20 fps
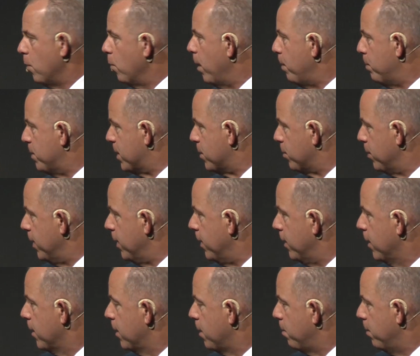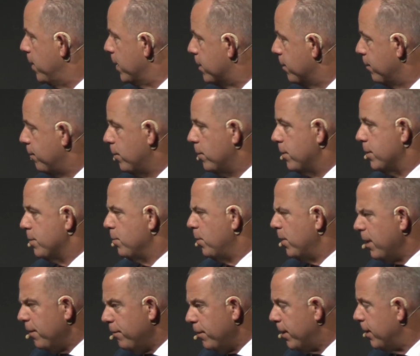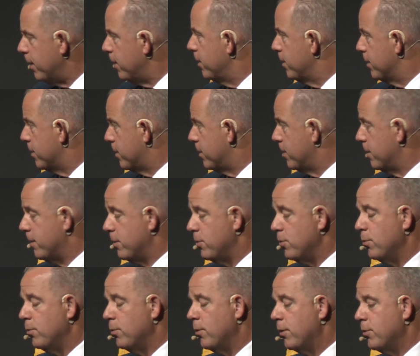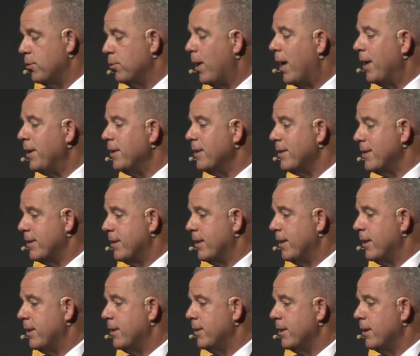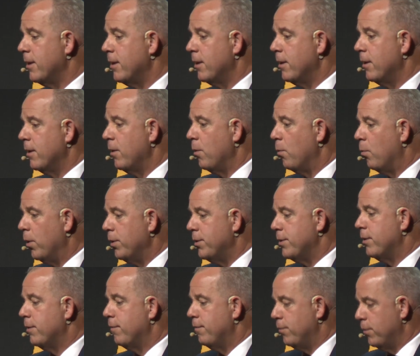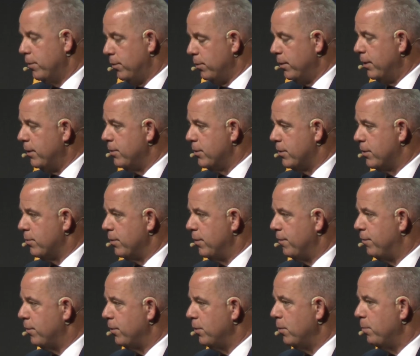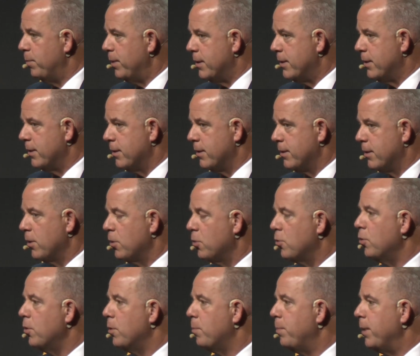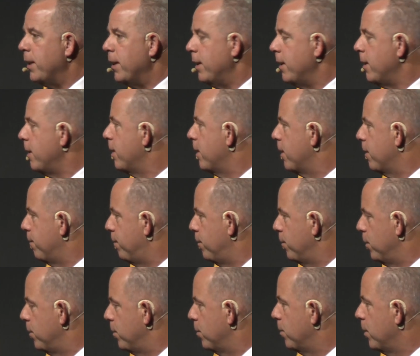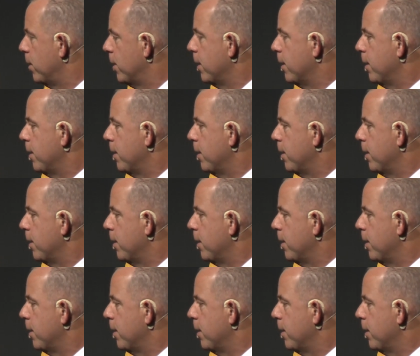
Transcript: Web3, metaverse, whatever there is, to understand what for your industry, for your business could be in there for you.